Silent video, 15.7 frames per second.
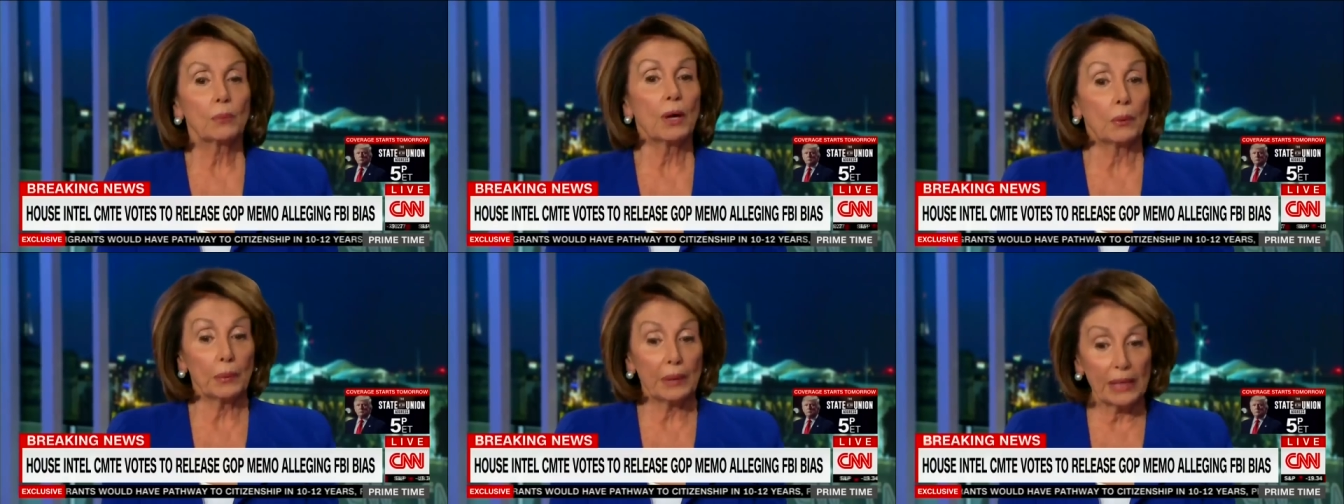
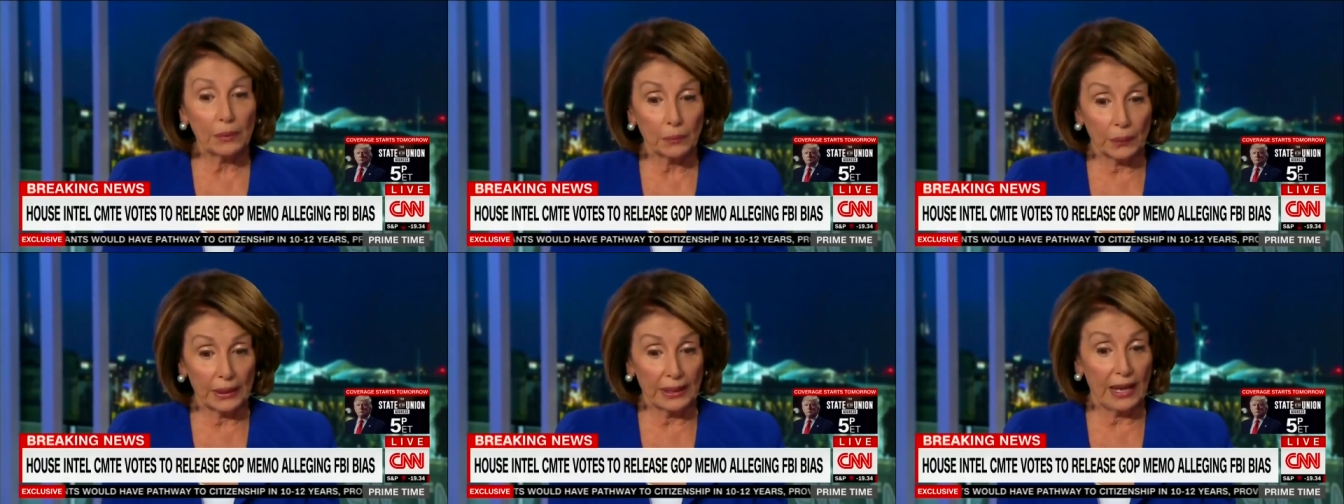Well,
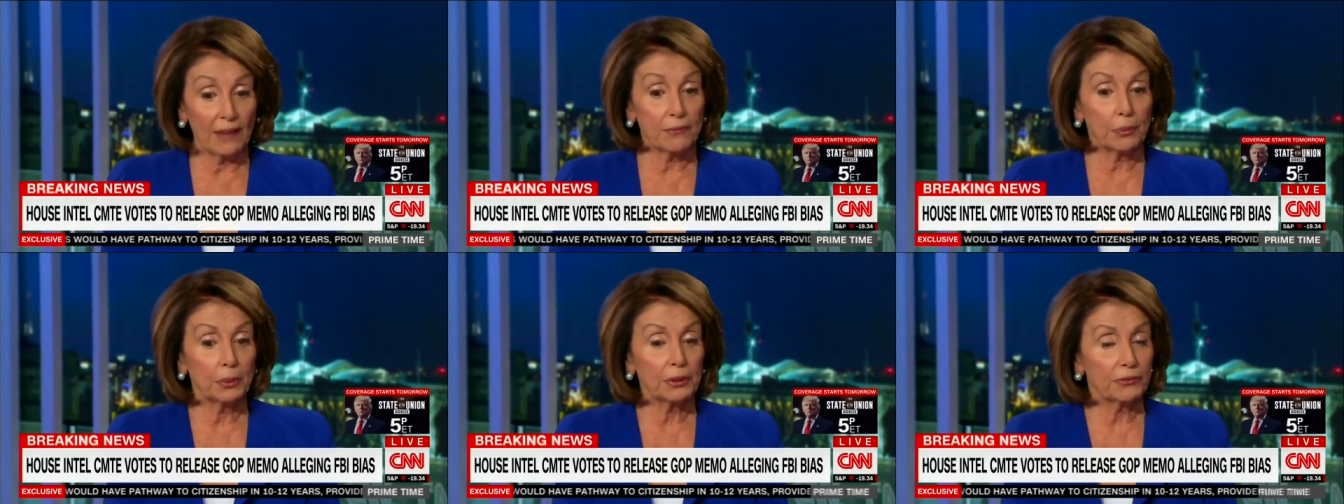we, we
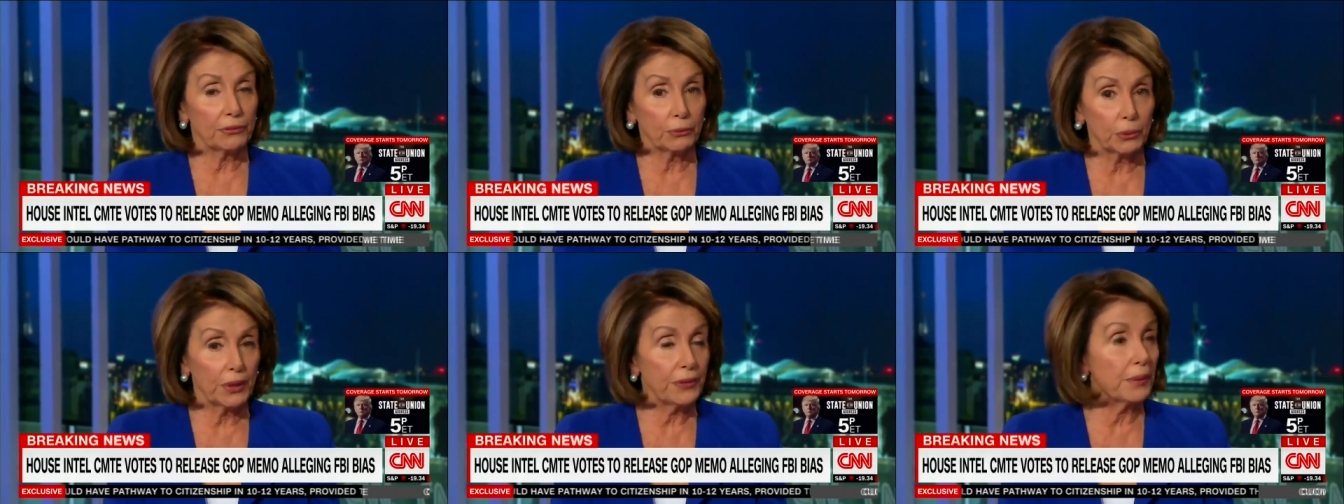have
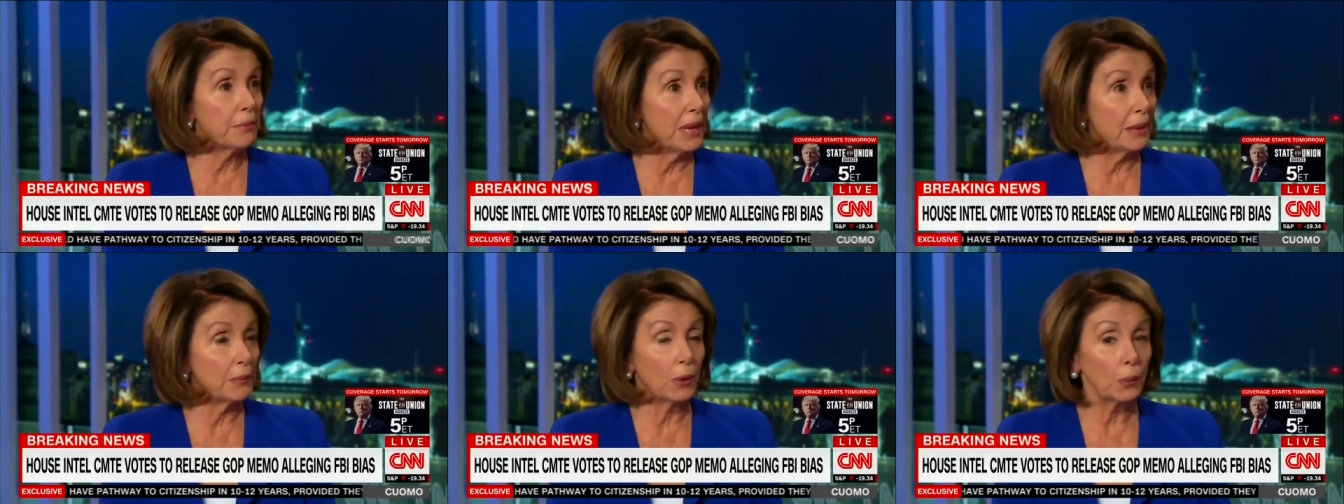put forth
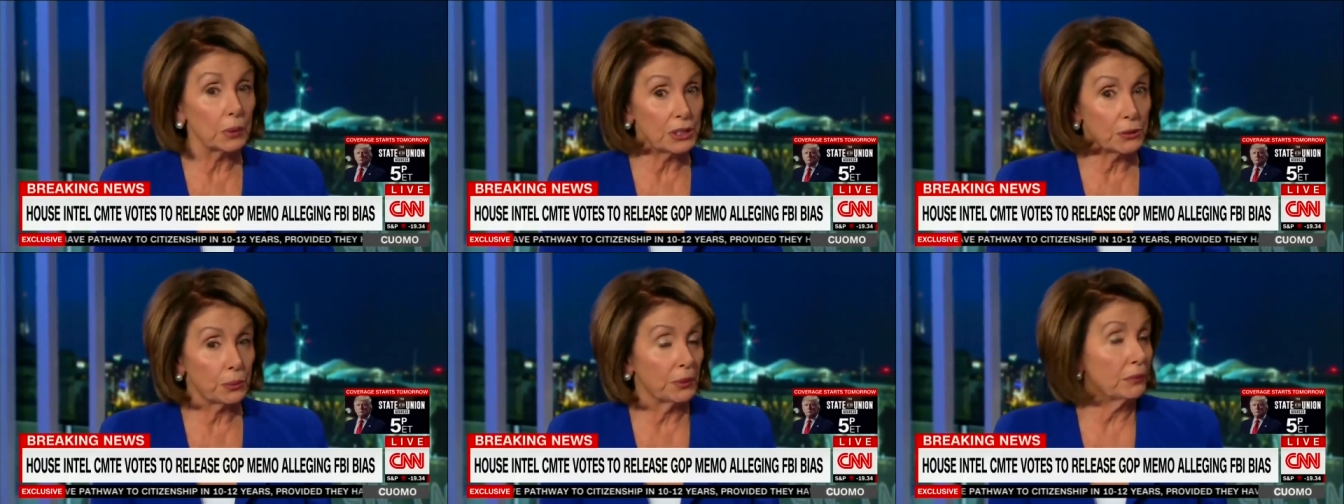a memo,
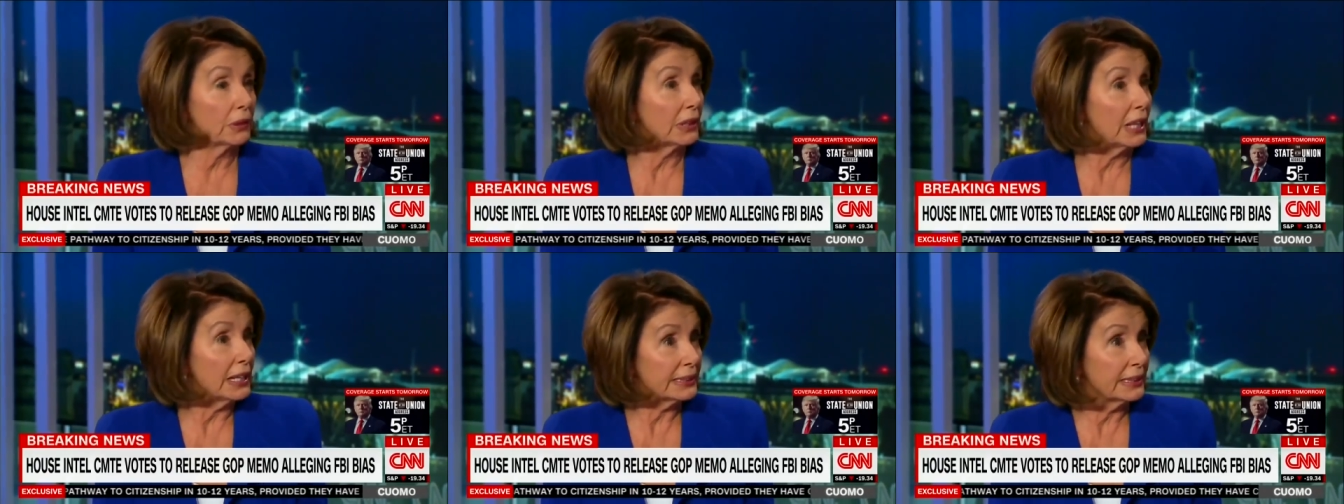which we
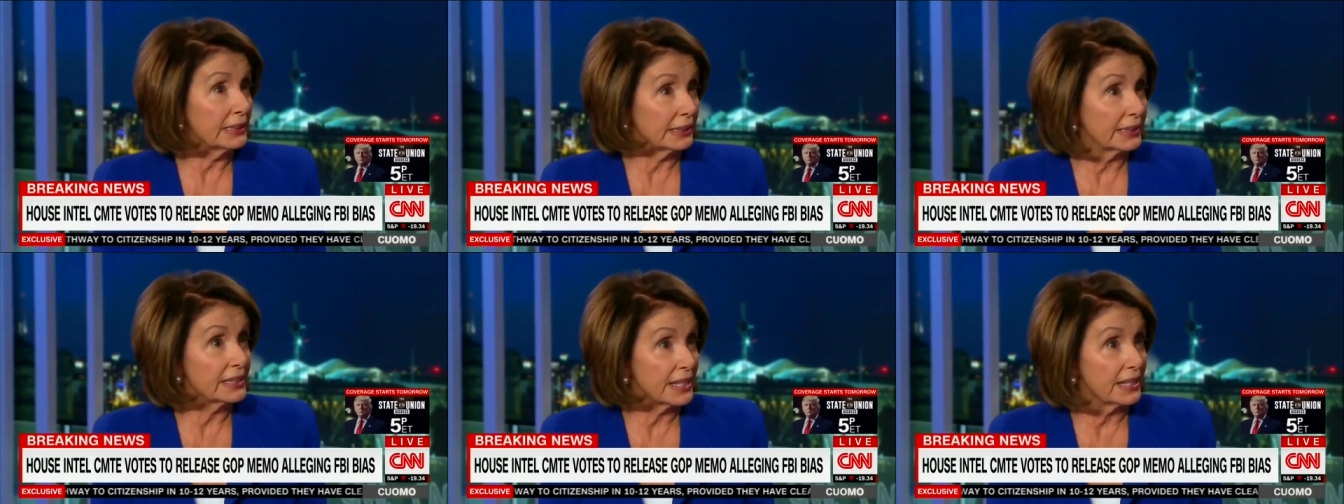
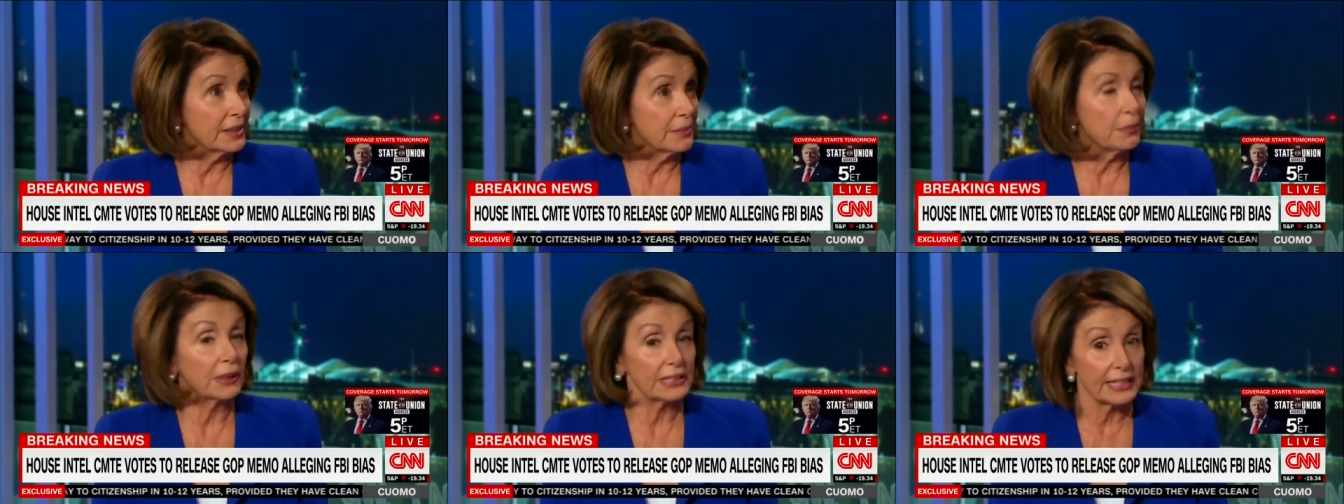reluctantly did,